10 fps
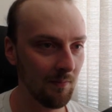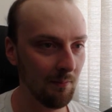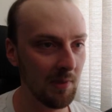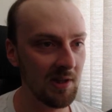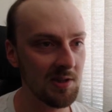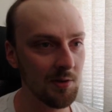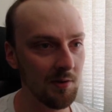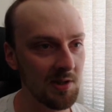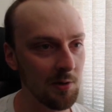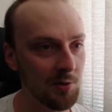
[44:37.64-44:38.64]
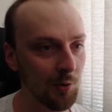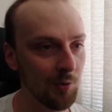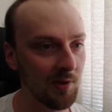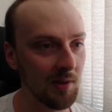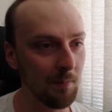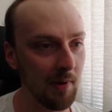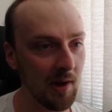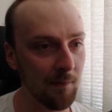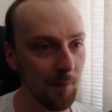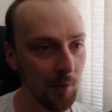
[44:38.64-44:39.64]
But it's also not that
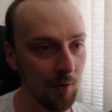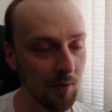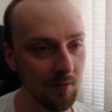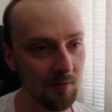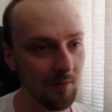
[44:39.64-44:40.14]
bad for